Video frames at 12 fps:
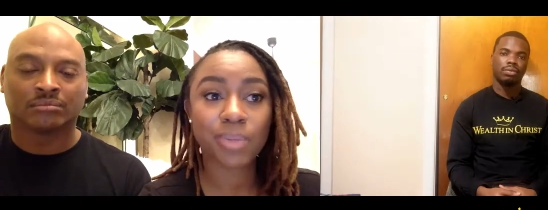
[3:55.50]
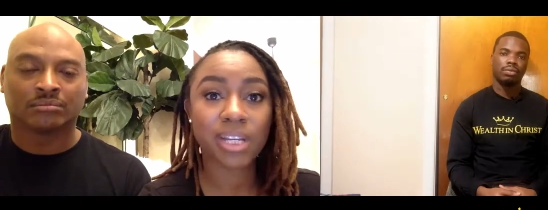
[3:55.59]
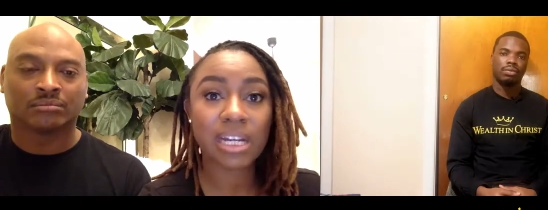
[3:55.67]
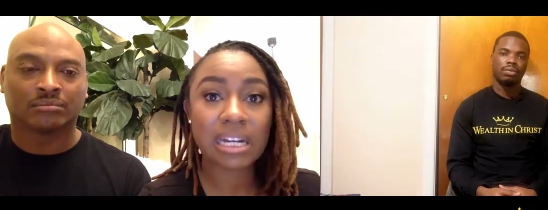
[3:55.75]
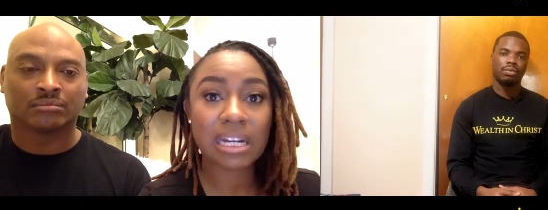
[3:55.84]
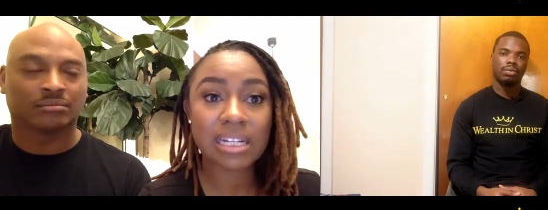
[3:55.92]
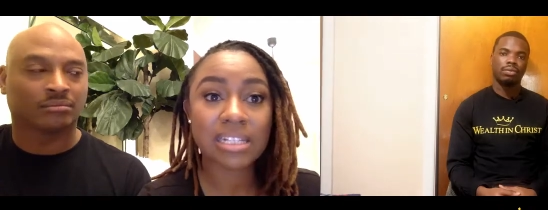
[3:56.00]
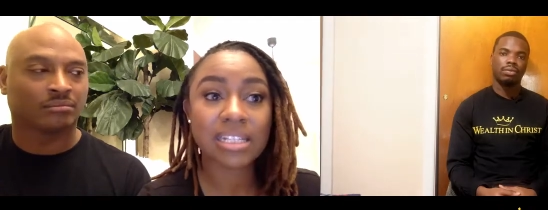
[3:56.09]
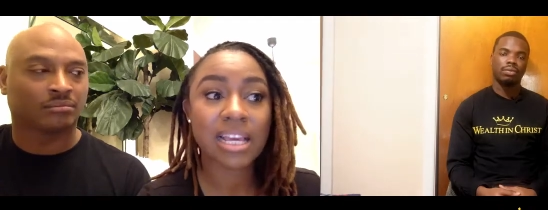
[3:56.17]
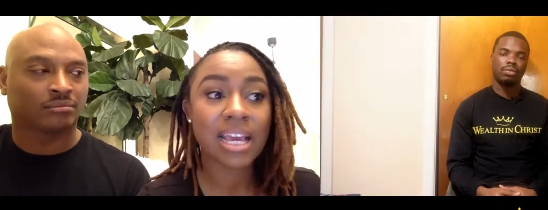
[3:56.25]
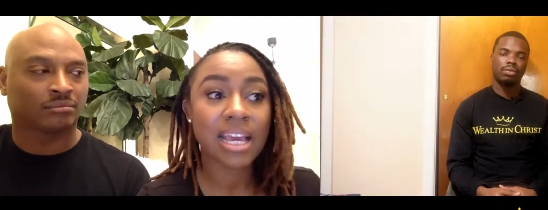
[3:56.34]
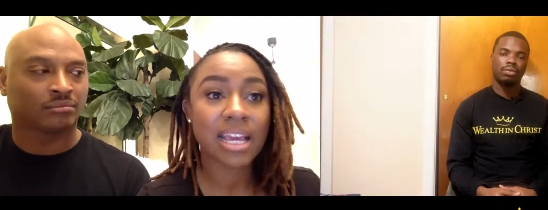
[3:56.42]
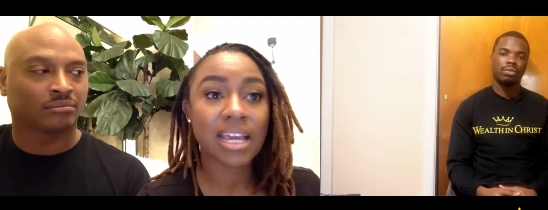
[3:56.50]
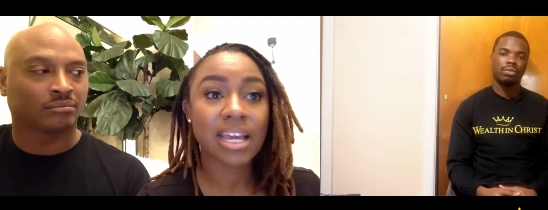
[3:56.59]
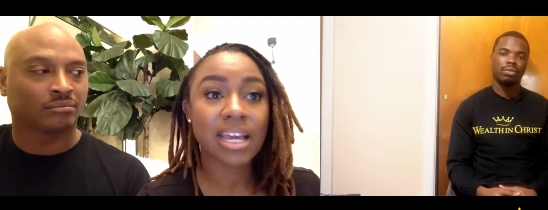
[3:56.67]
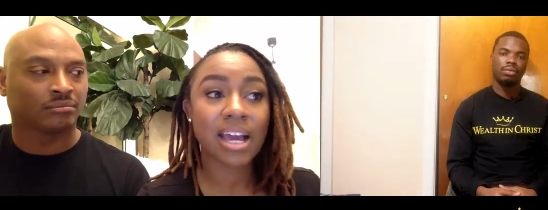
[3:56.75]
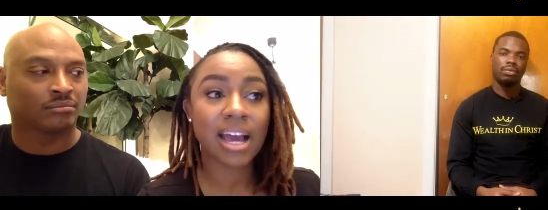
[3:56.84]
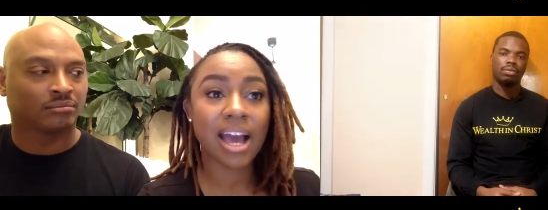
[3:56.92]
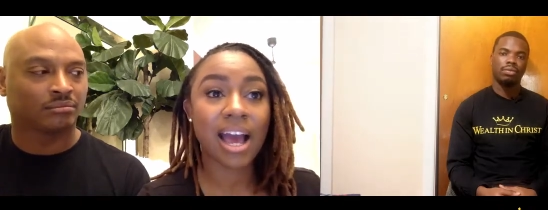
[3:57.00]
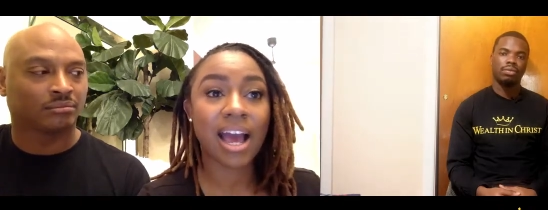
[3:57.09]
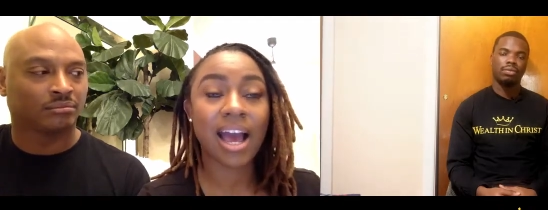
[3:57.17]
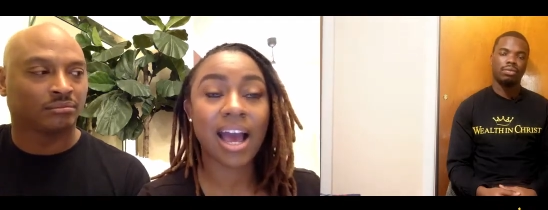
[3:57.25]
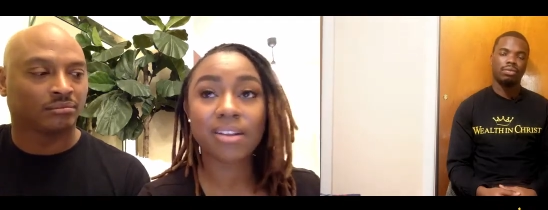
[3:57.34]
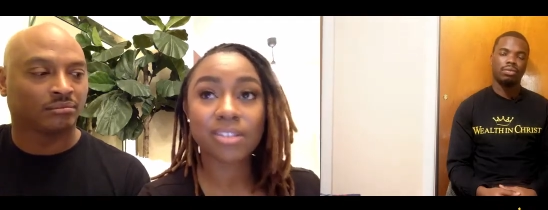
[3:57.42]
Speaker 1: because
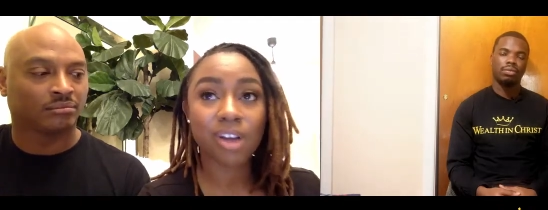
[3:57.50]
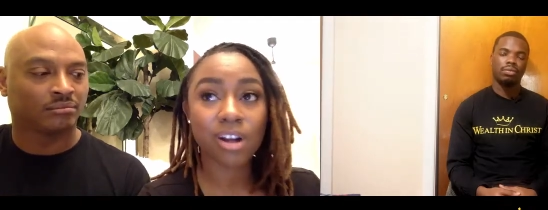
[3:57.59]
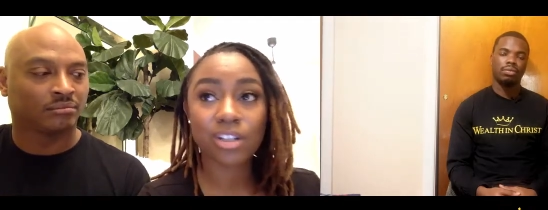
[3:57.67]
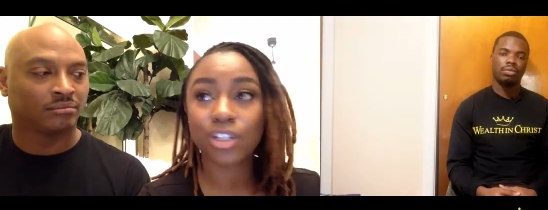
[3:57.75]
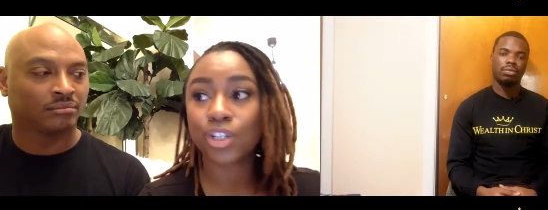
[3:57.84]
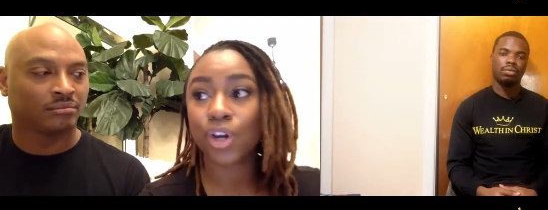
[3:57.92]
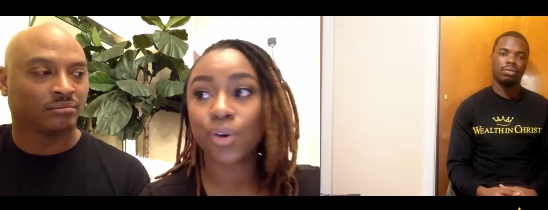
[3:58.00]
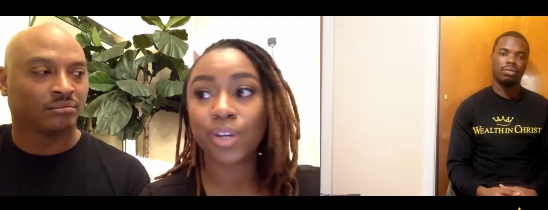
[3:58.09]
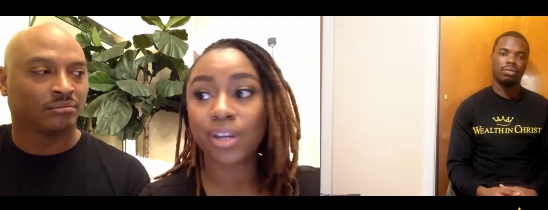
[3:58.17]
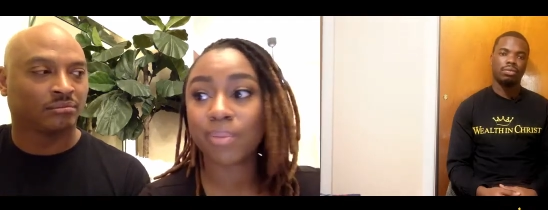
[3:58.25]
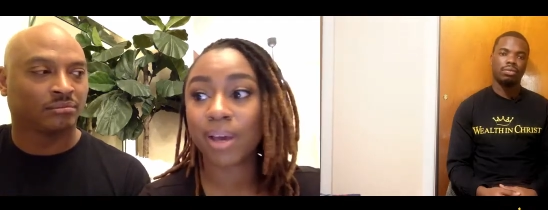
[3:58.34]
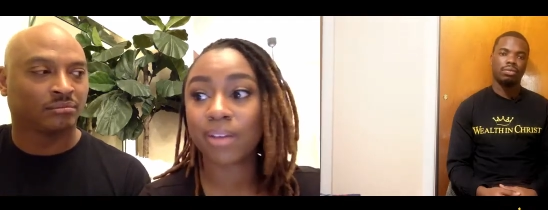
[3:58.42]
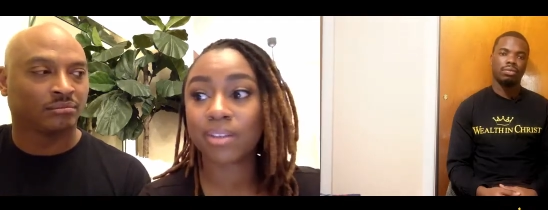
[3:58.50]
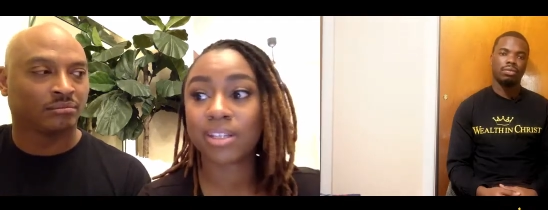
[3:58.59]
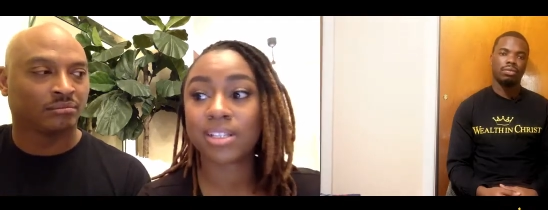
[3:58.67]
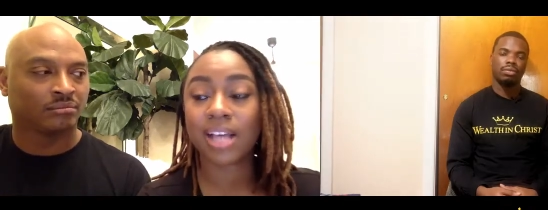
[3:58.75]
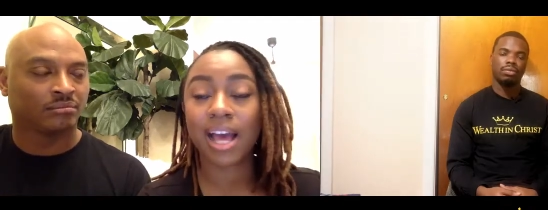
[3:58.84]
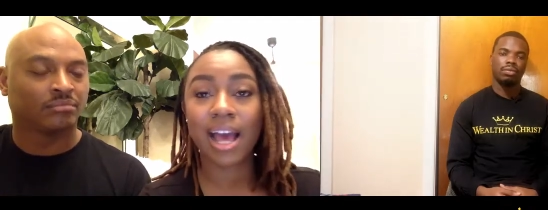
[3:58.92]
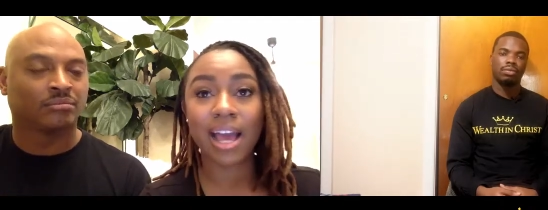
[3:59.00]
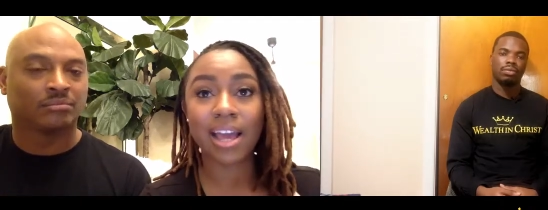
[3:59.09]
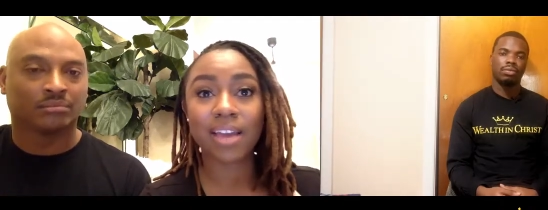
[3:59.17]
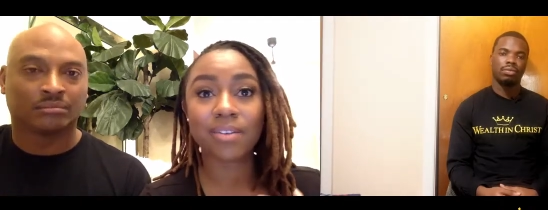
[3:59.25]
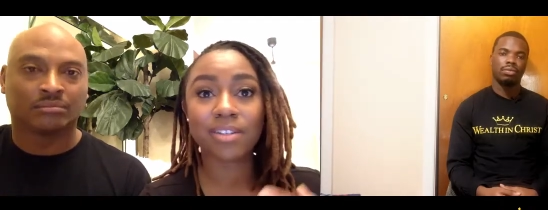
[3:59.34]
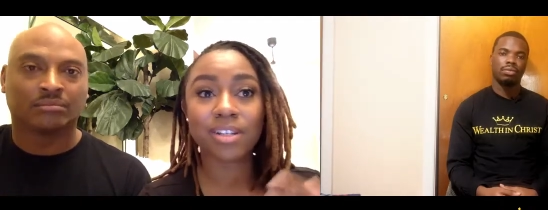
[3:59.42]
I talked to Tony about this.
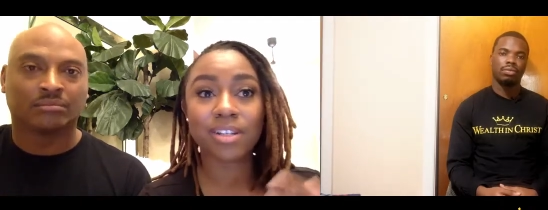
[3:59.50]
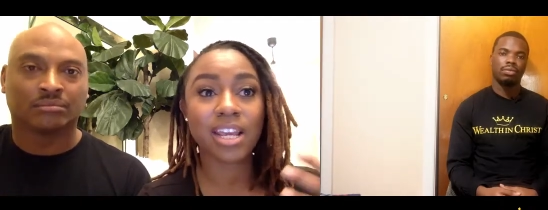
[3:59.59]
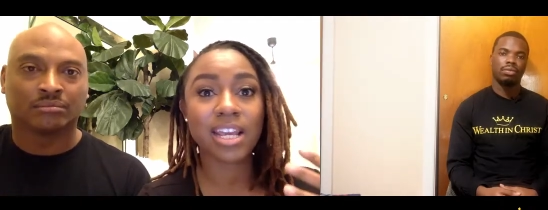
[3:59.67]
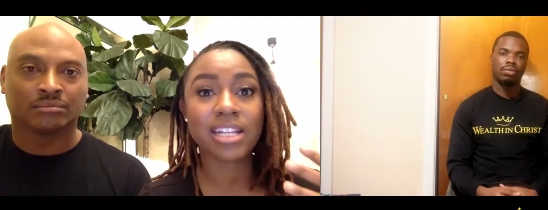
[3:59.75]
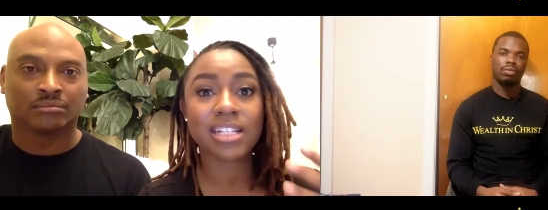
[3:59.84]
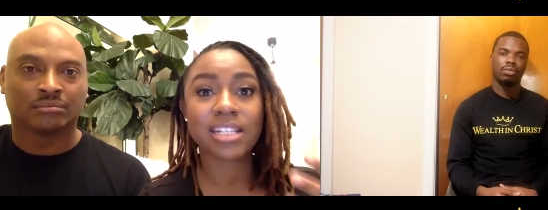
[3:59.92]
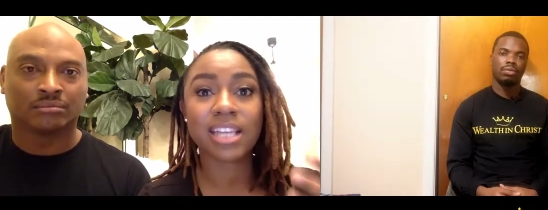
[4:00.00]
It just